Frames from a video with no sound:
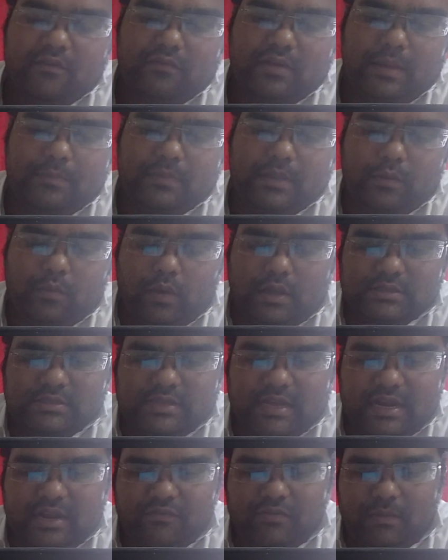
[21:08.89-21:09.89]
from the one
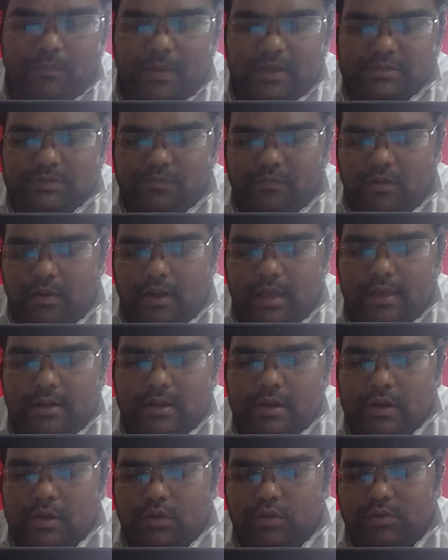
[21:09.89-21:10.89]
side of the first
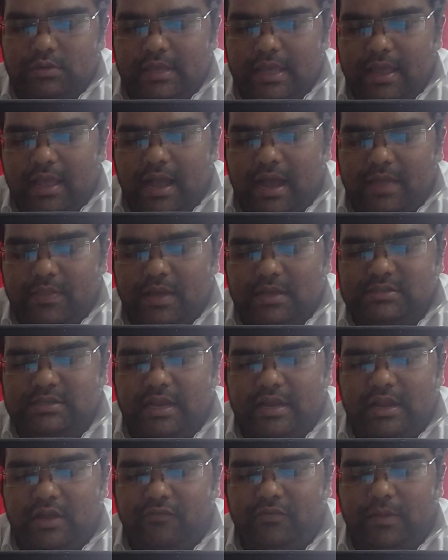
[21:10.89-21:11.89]
molar to the other
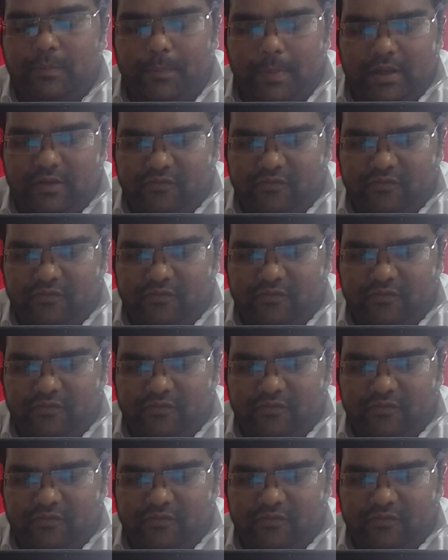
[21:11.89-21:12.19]
side of the